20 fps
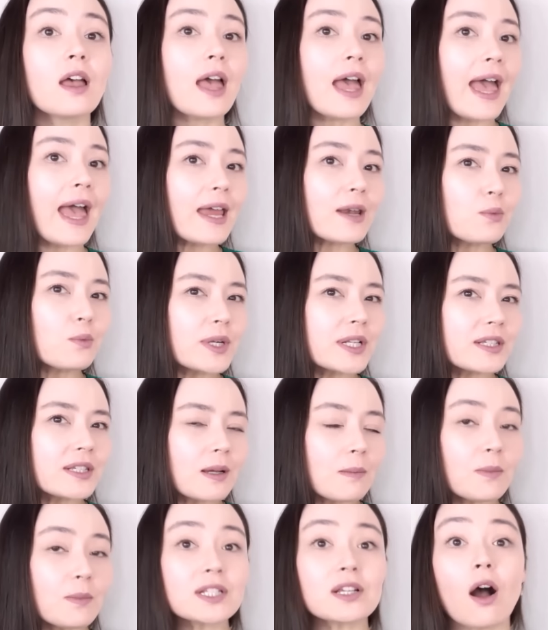And when
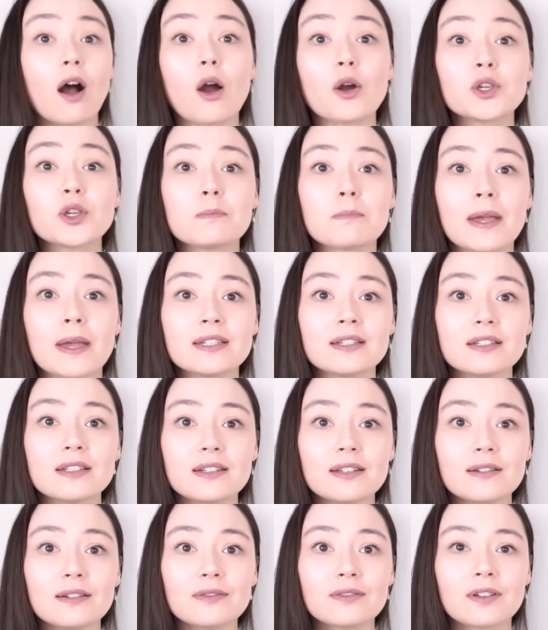someone's
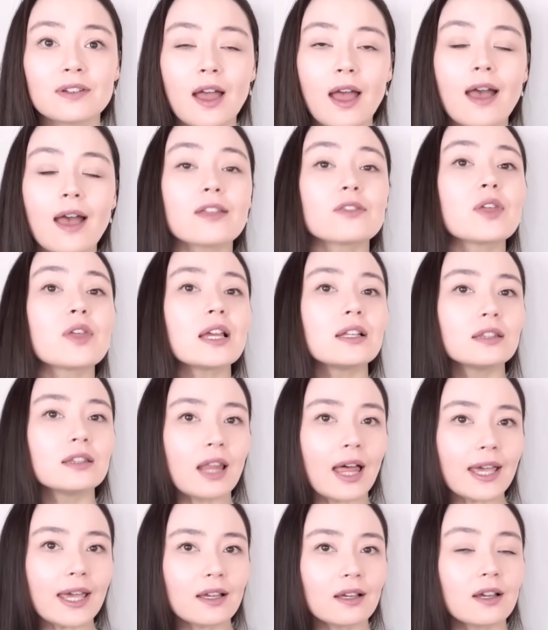argumentative, they
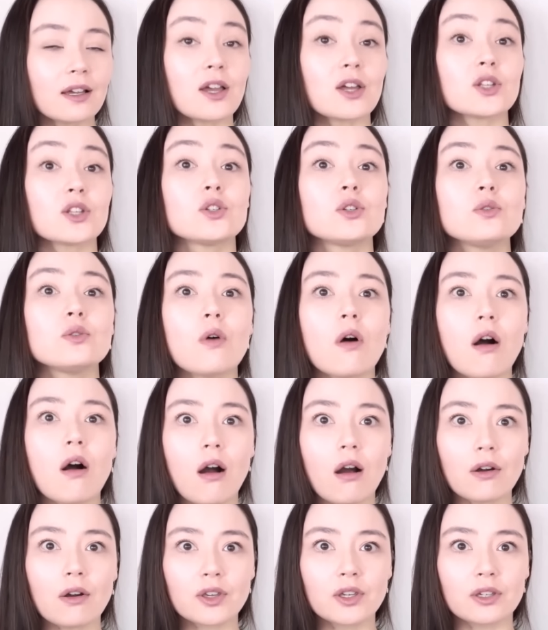like to
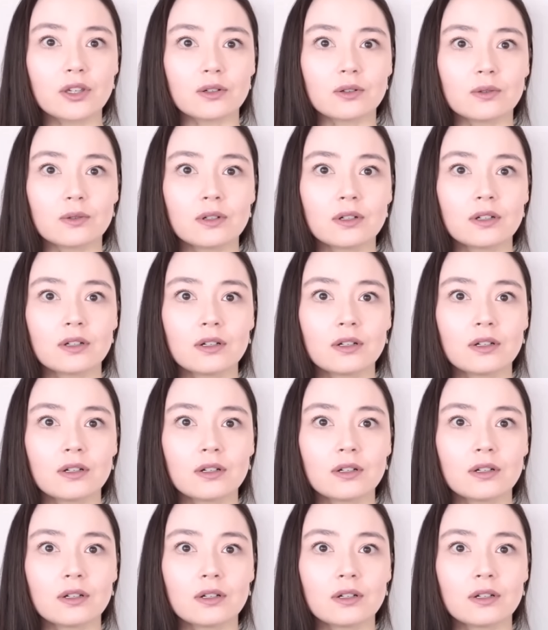argue.